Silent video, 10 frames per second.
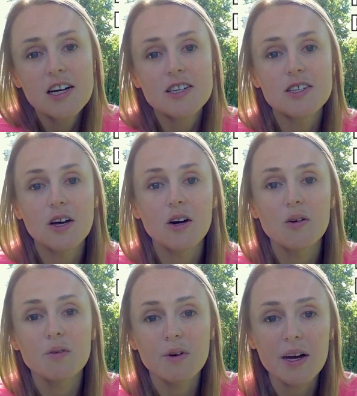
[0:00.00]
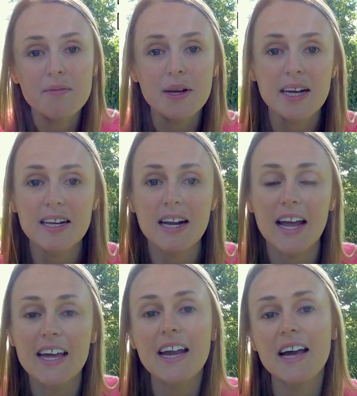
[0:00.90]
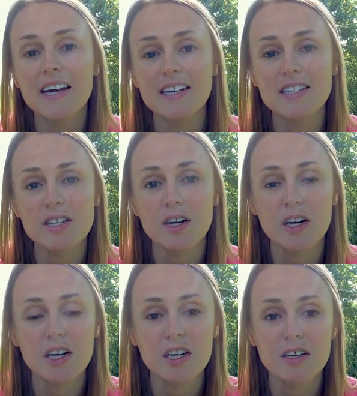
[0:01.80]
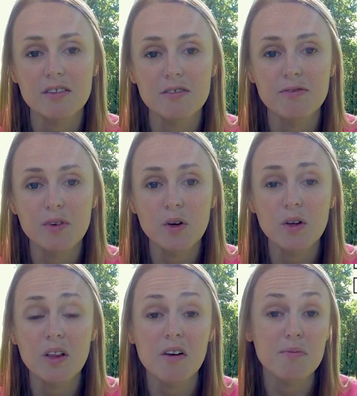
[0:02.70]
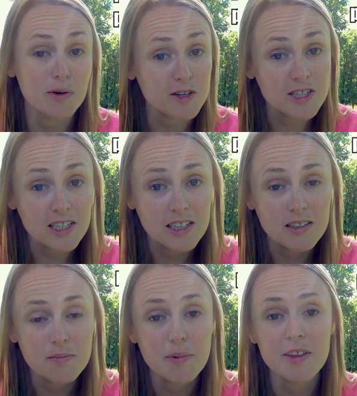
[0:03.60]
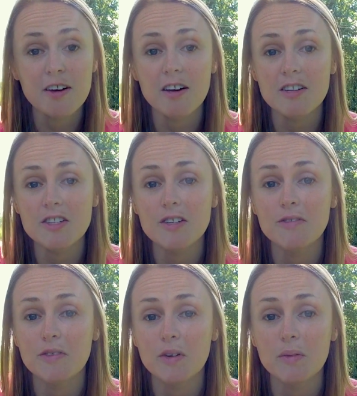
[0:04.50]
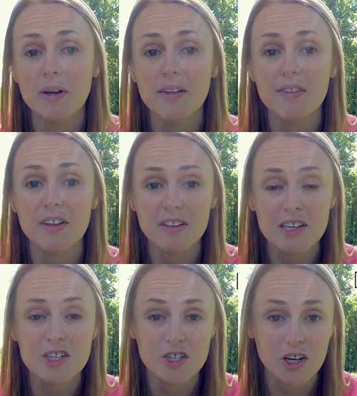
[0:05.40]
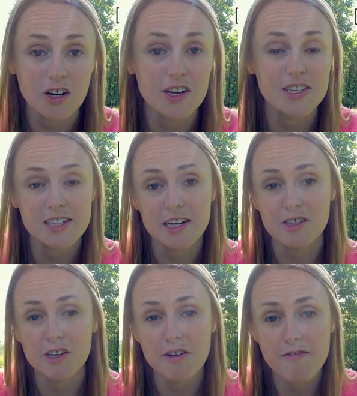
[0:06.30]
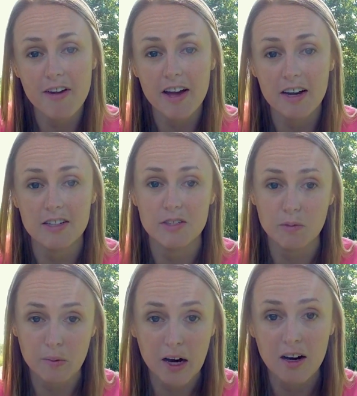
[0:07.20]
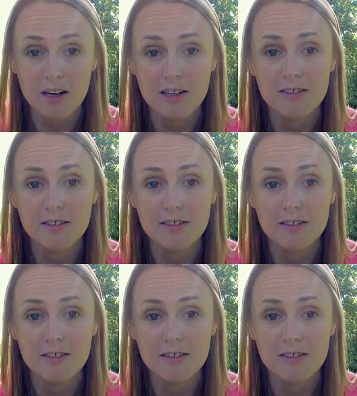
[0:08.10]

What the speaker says: So red meat and eggs are full of protein, but they're also full with cholesterol and saturated fat as well.